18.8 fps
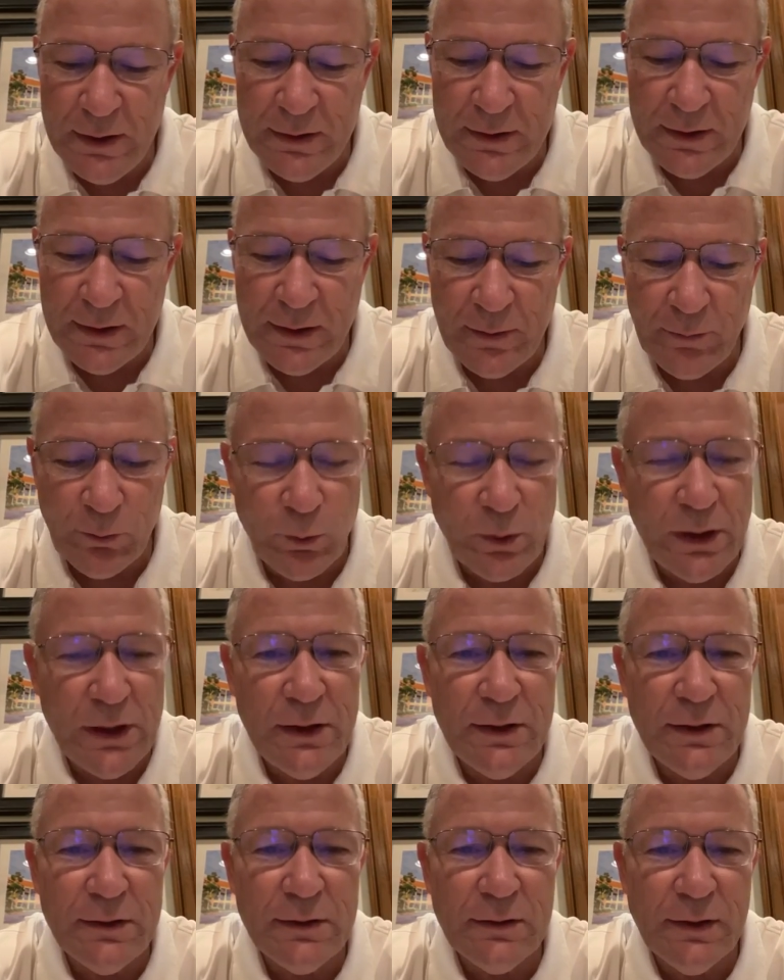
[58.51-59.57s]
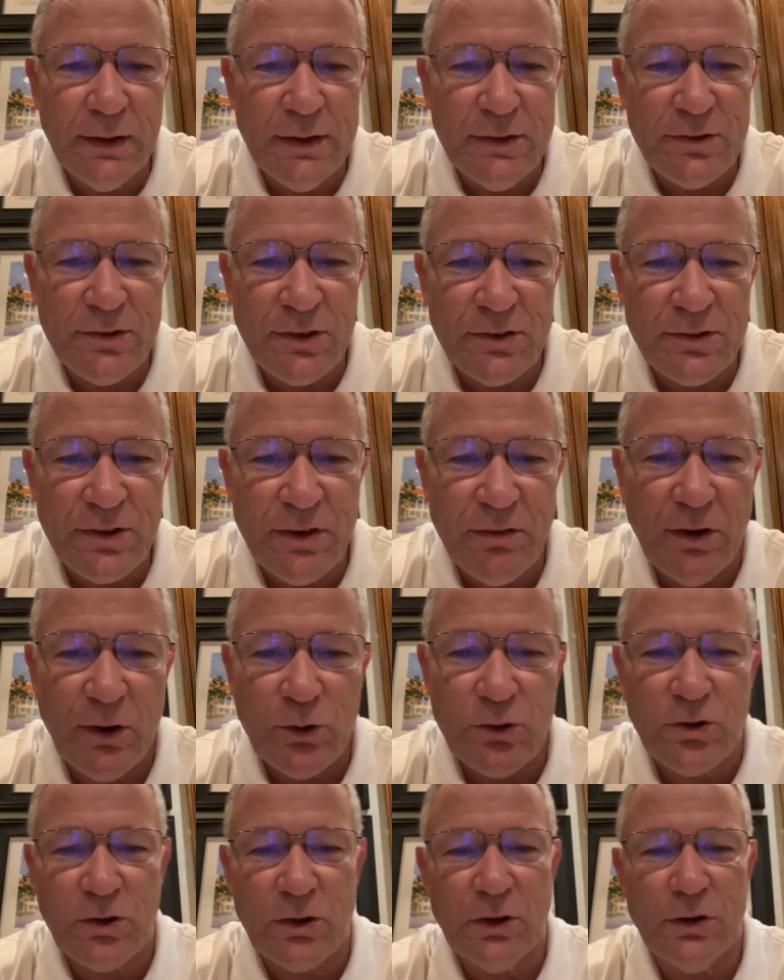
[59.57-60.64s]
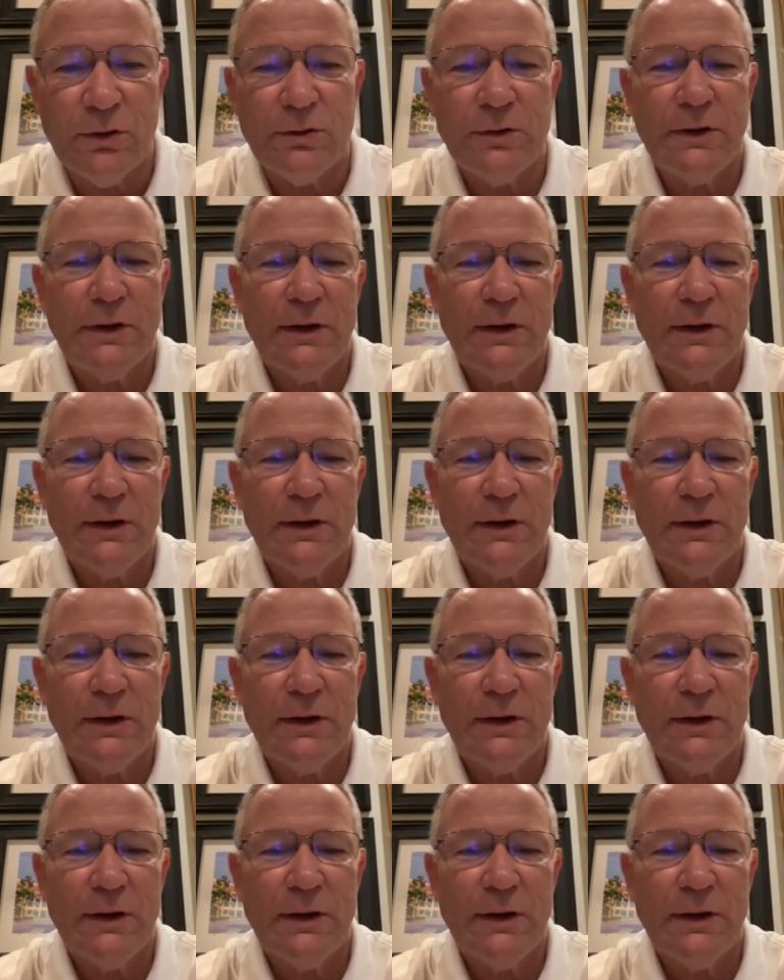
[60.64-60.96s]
and then I'll read Lisa's devotional.